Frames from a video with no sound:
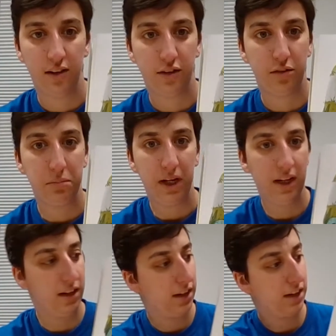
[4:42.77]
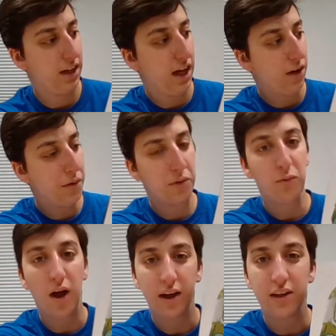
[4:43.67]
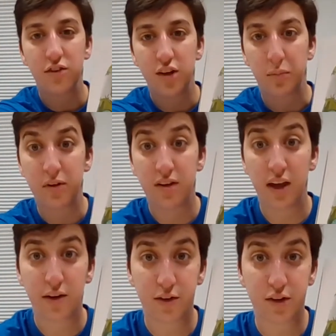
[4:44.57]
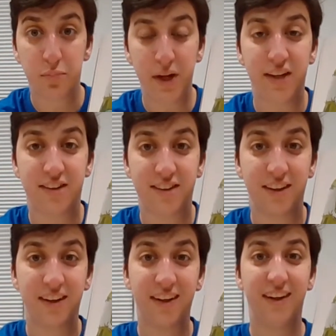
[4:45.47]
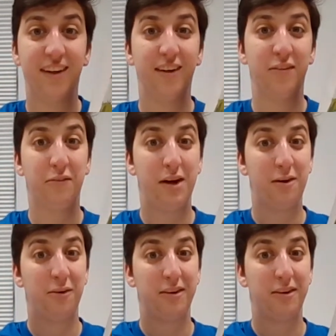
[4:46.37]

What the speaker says: She made a carrot rocket ship to take her to space. Wow.